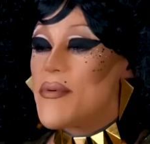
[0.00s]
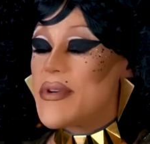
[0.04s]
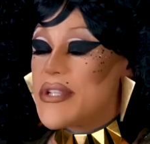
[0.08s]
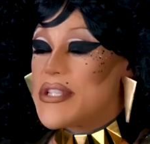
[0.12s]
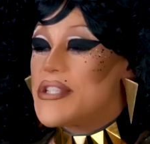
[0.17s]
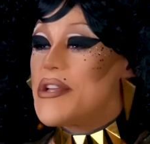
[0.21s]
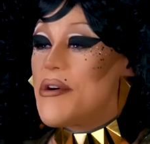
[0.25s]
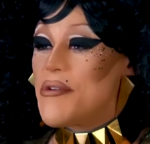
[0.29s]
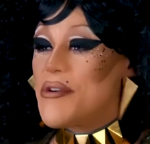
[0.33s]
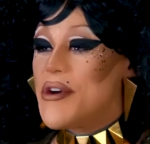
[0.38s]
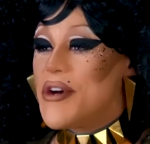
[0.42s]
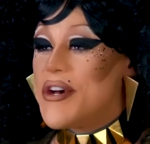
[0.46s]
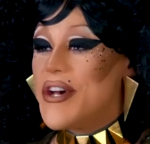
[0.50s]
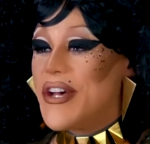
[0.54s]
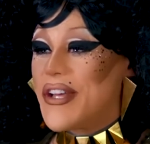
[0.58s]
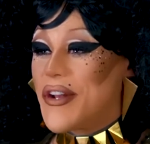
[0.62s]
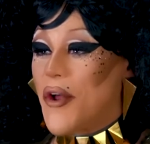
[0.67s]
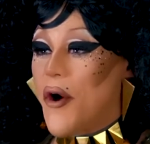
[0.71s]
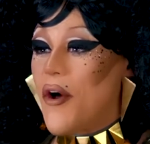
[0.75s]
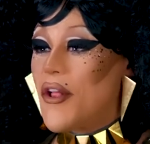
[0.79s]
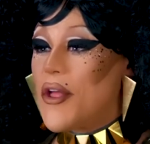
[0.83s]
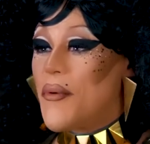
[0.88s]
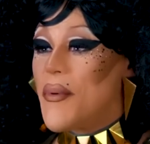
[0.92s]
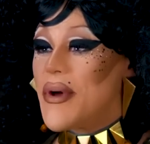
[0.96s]
It was so
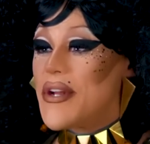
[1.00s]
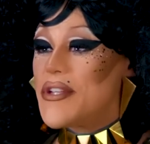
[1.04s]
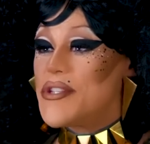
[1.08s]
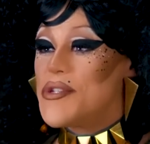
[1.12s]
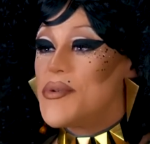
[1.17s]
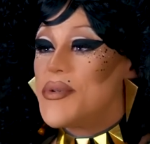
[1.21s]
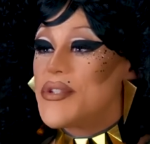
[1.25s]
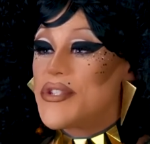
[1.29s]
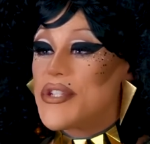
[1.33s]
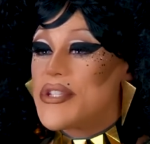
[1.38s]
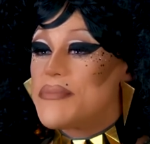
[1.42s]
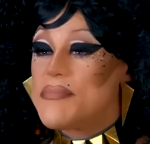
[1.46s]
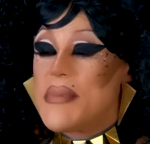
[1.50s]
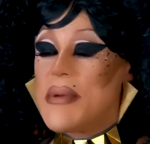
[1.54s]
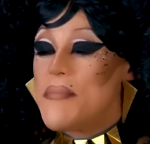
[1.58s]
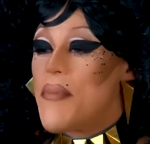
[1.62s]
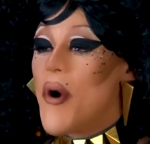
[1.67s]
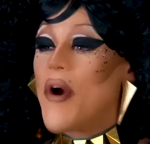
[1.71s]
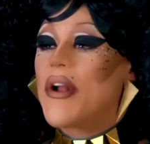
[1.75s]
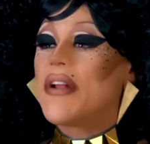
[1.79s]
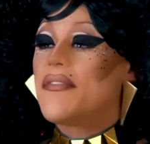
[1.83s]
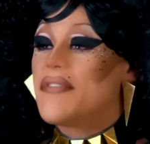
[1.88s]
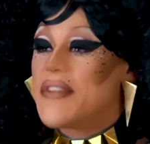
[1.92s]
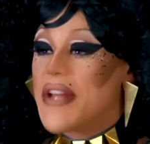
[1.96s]
good. All I want to do is just be
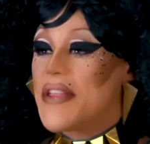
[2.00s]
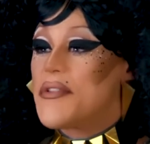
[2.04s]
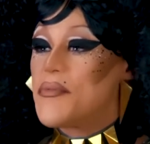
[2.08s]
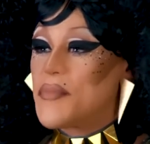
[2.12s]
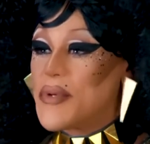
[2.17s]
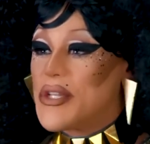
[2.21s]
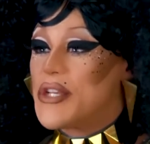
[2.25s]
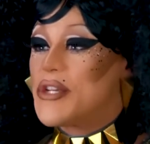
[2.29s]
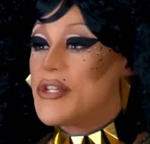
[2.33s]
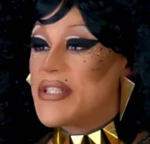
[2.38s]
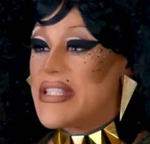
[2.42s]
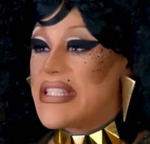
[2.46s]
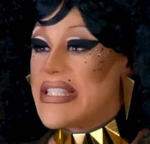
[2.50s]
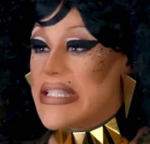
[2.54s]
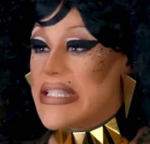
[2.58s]
part of another really good